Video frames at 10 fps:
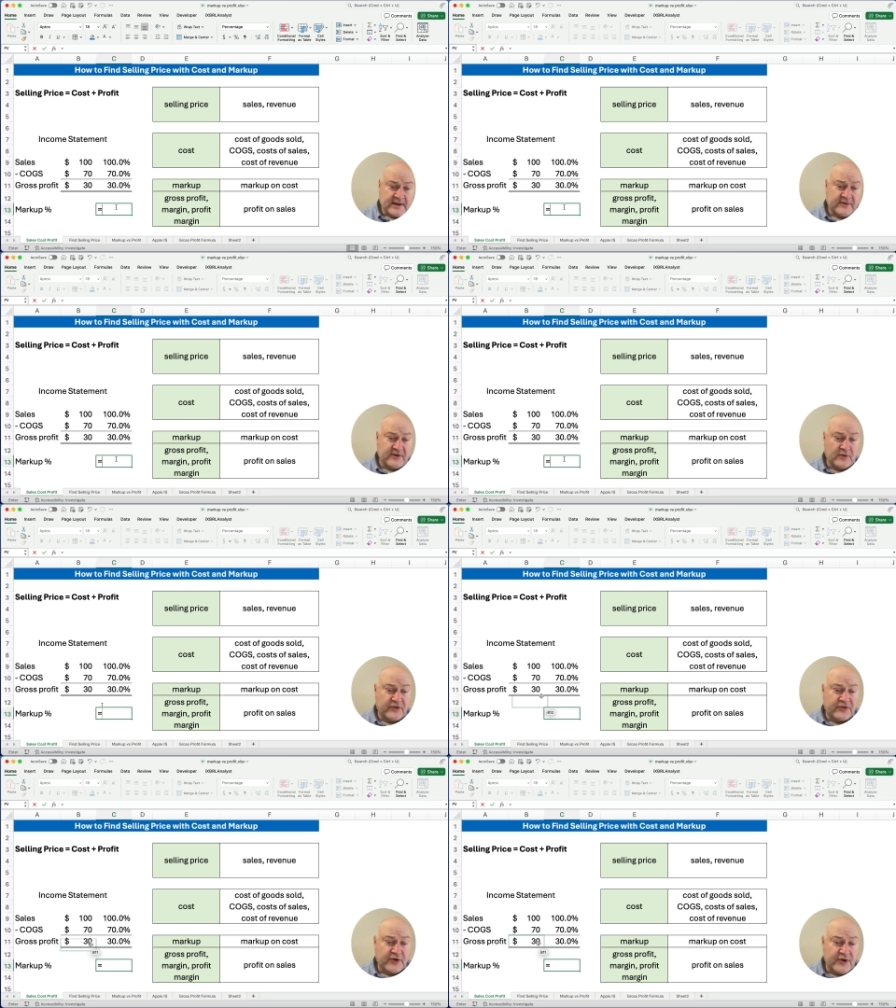So
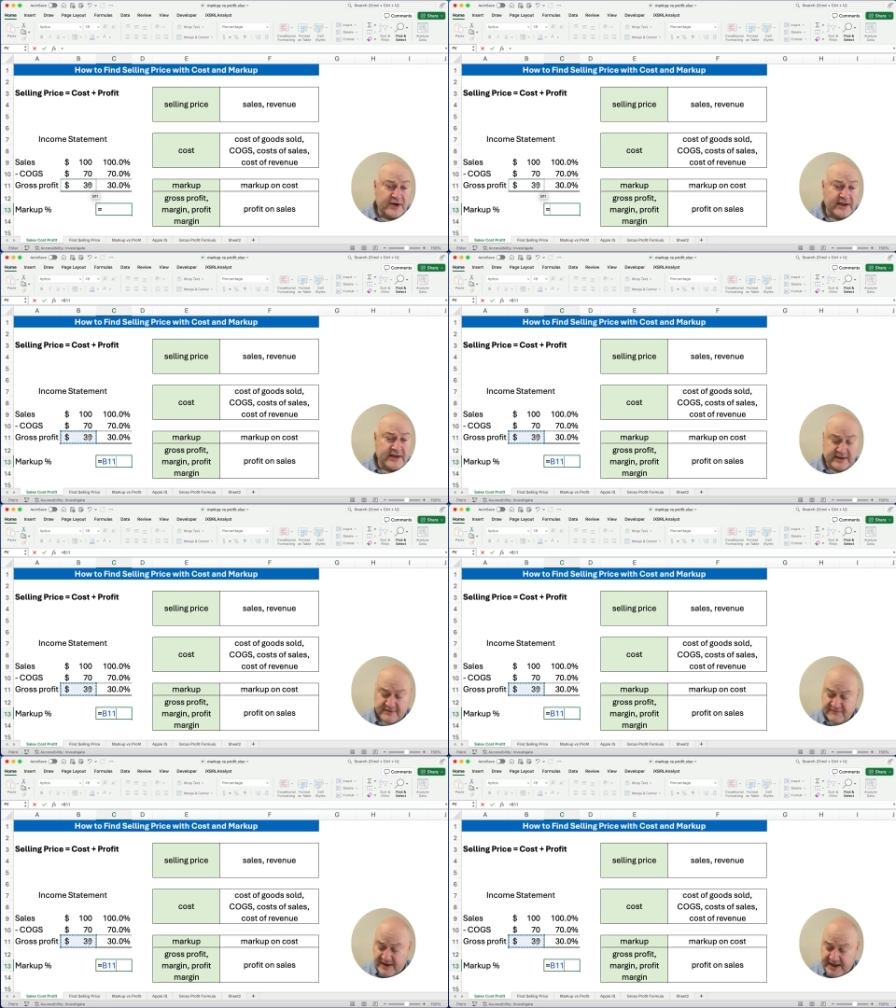30
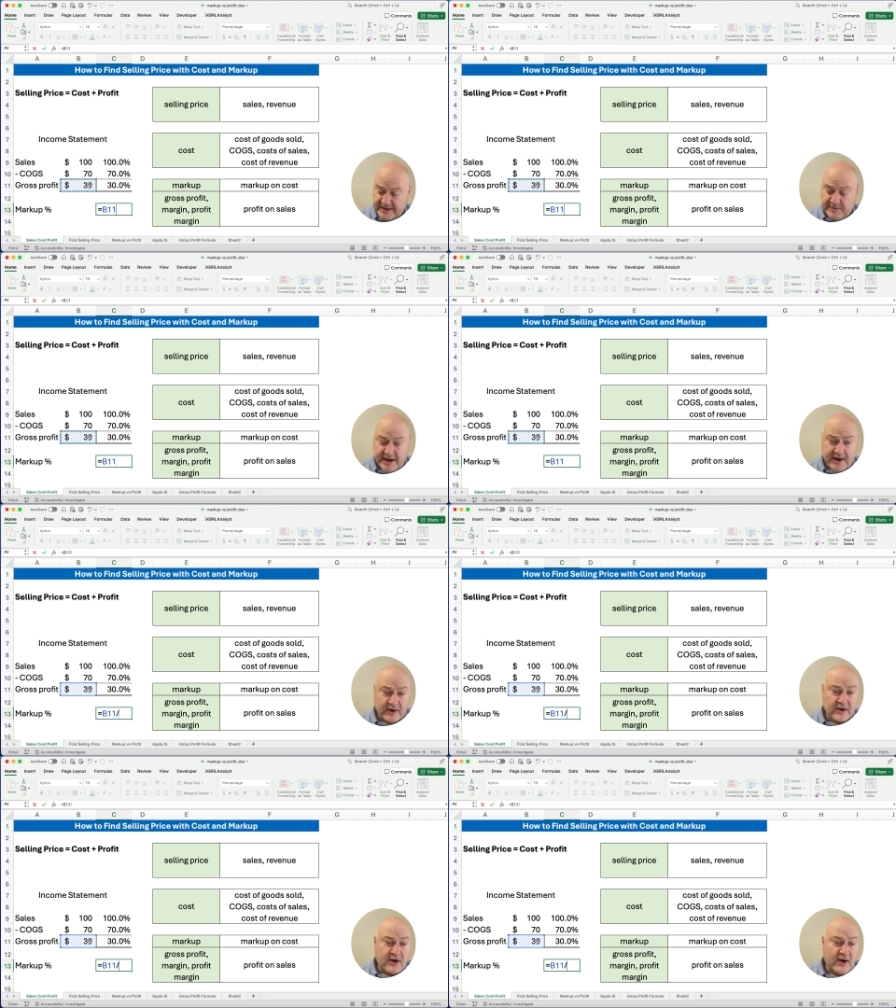divided by
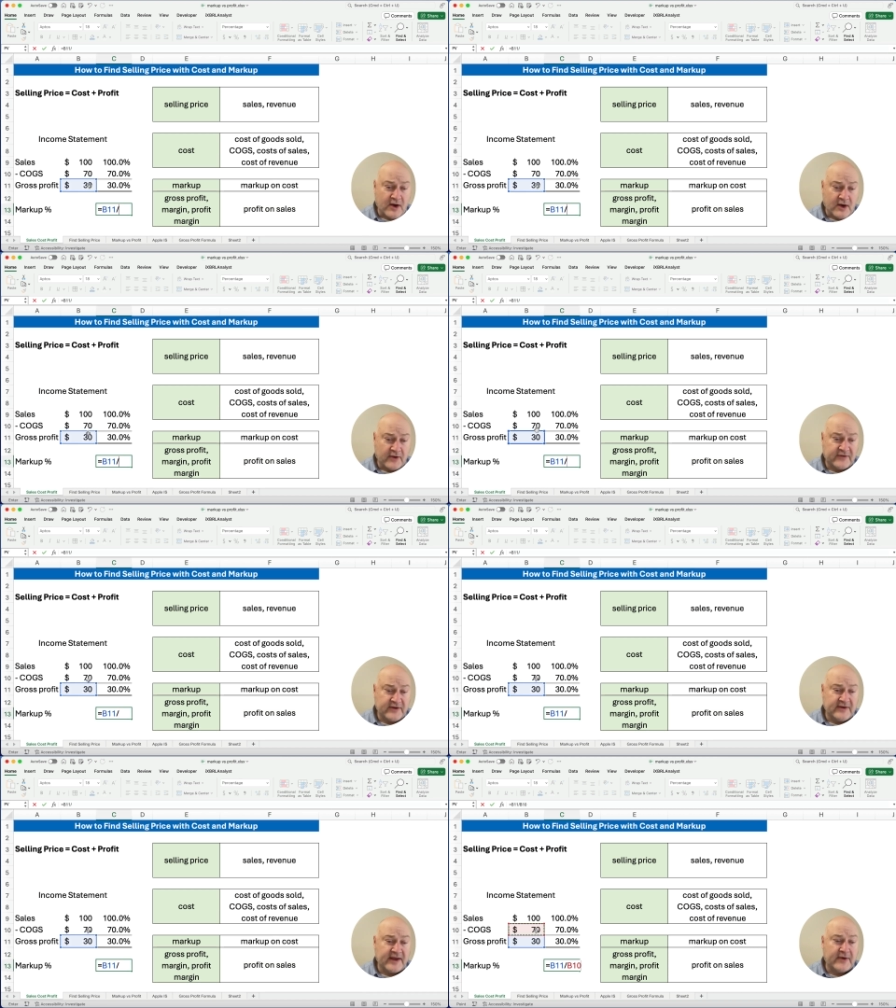our cost
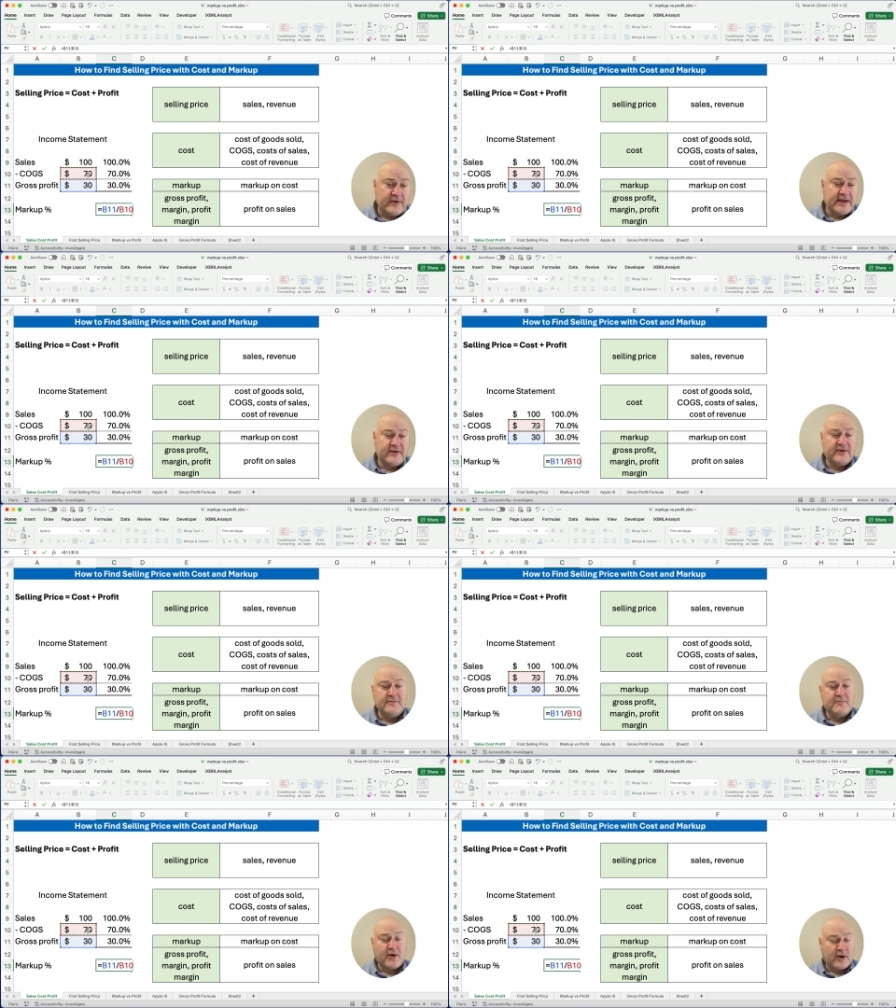is how we get the
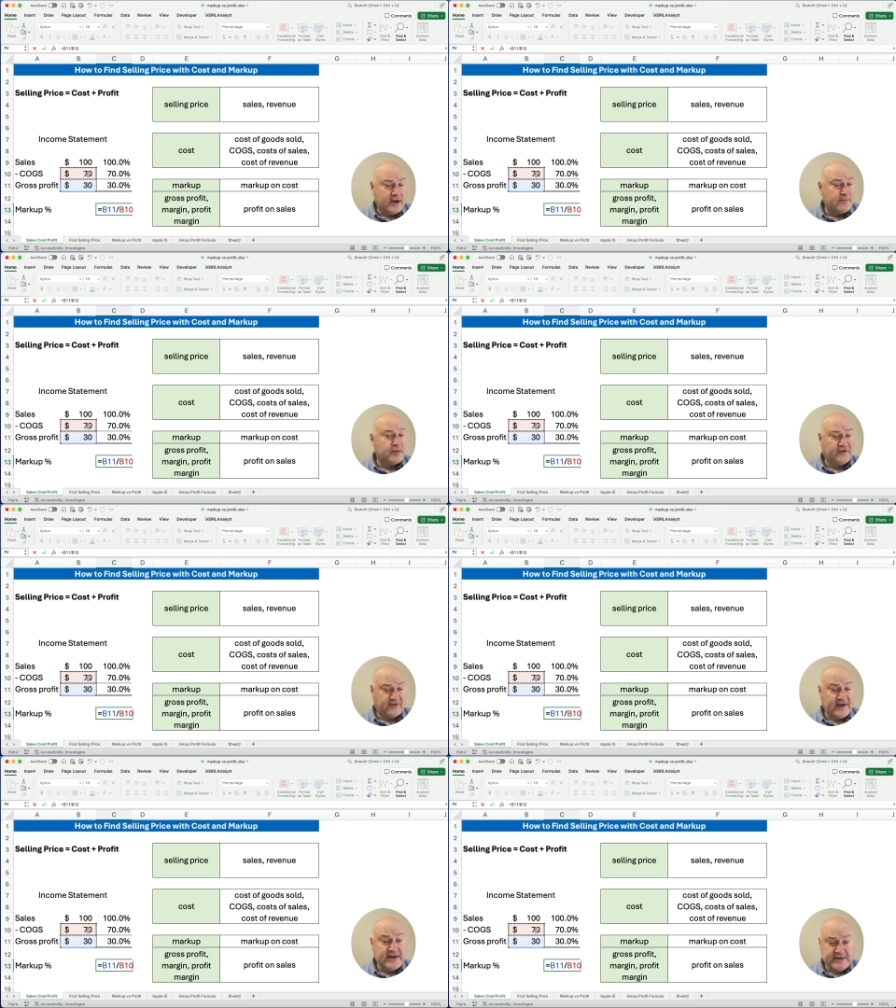markup
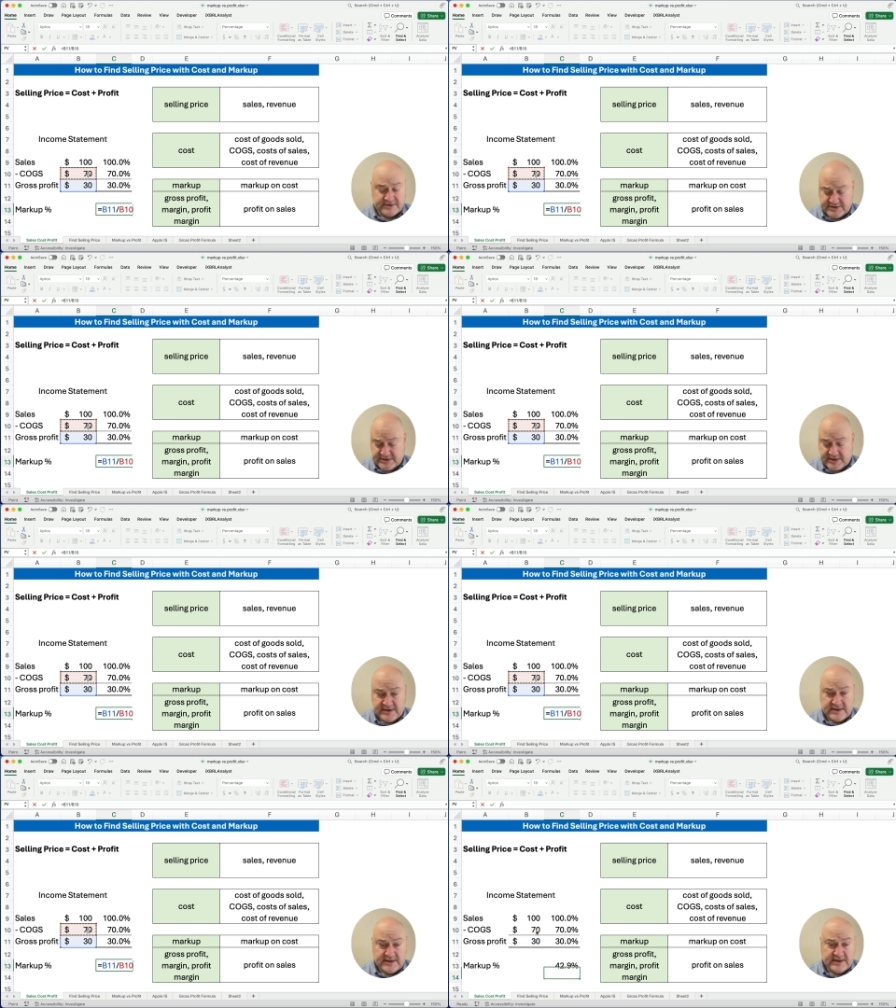percentage.
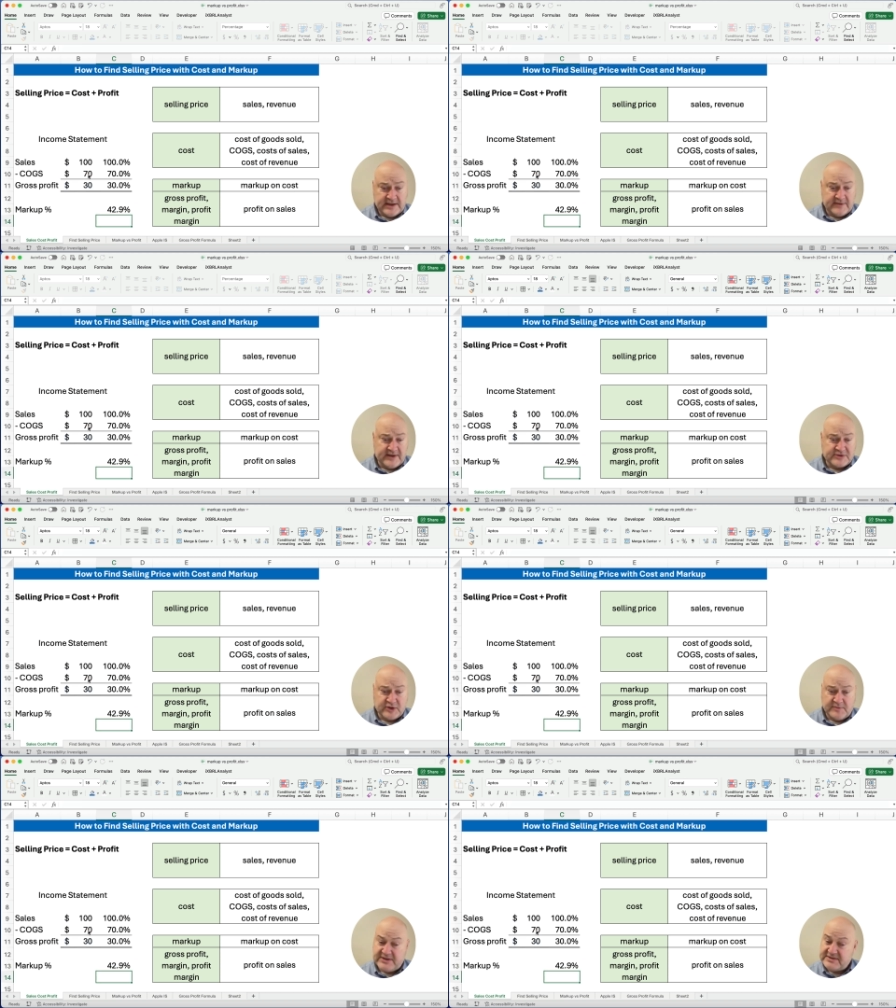And that's
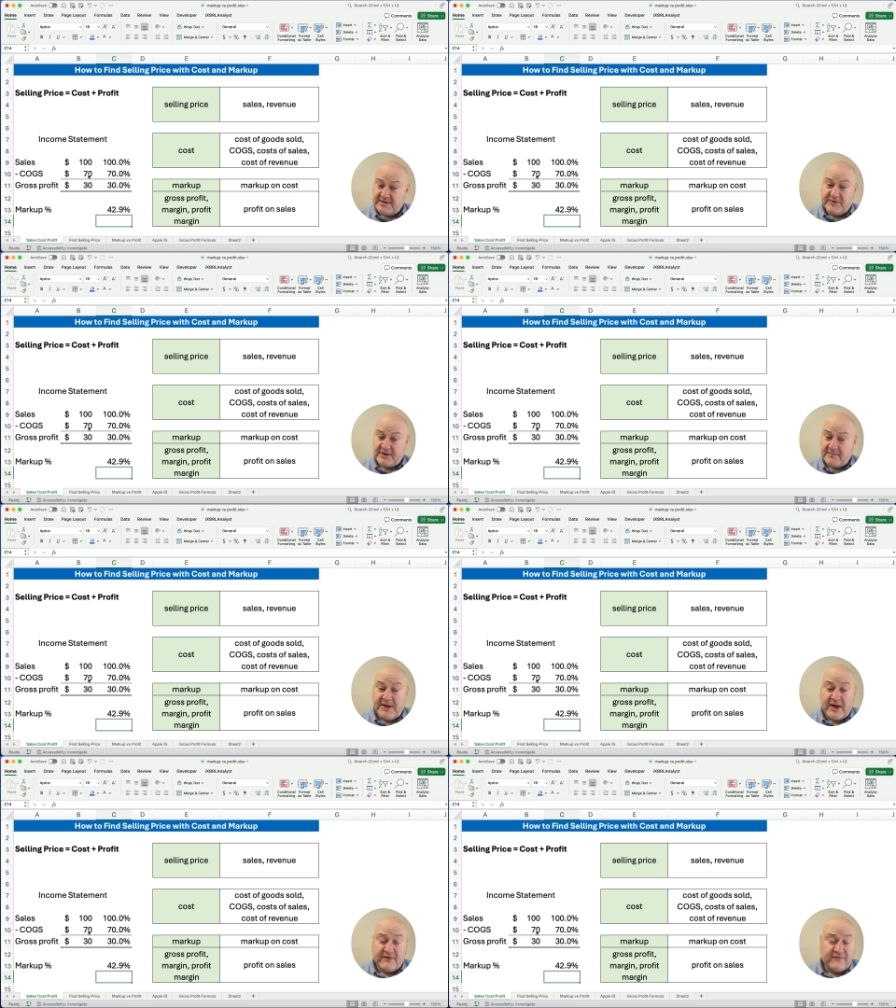going to be something
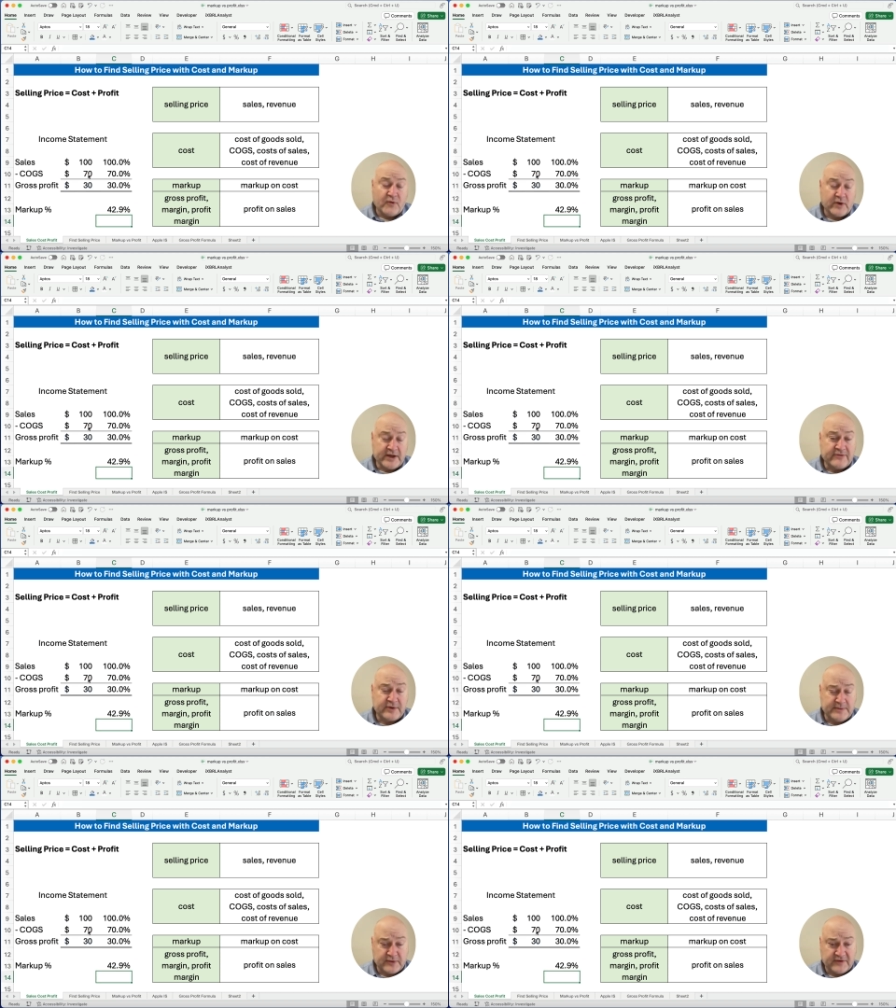about
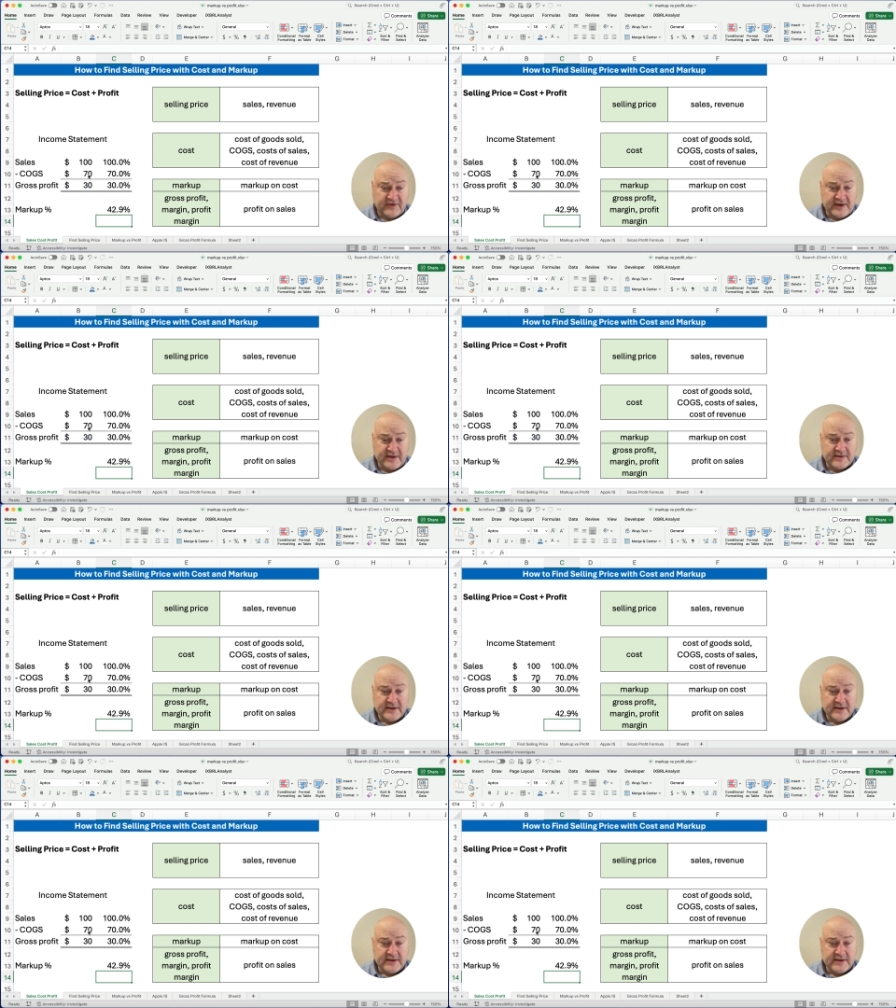43%.